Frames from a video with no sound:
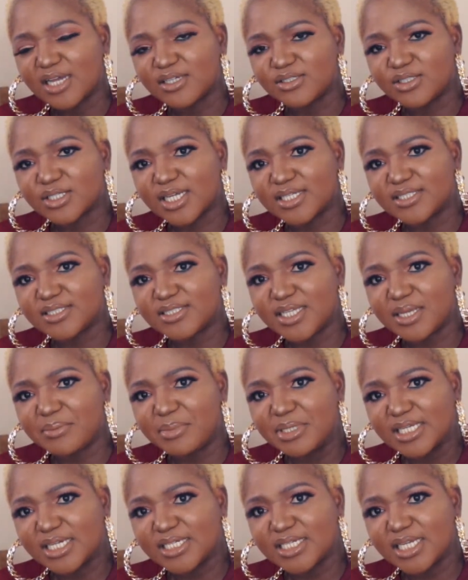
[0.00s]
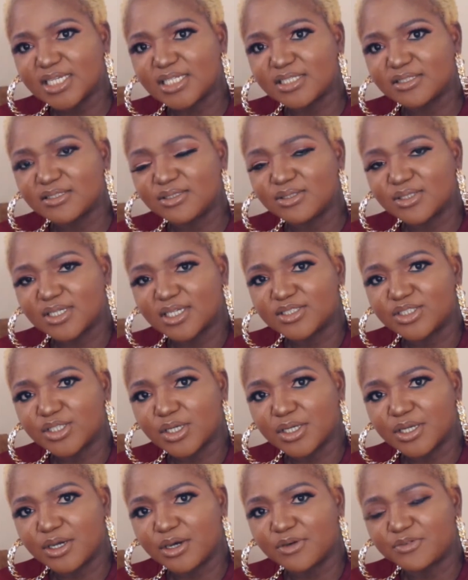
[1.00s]
You can dim it and then you can
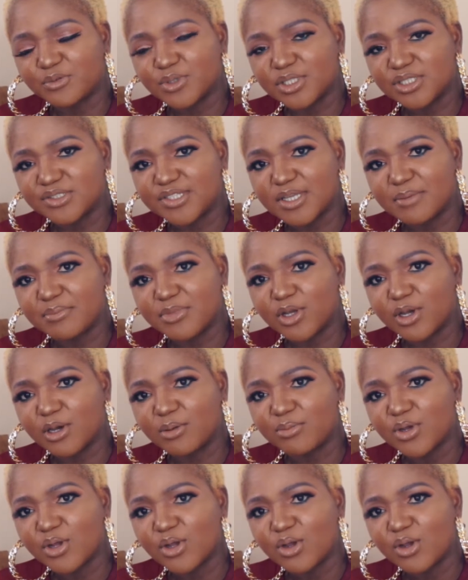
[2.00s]
turn it off with the same knob,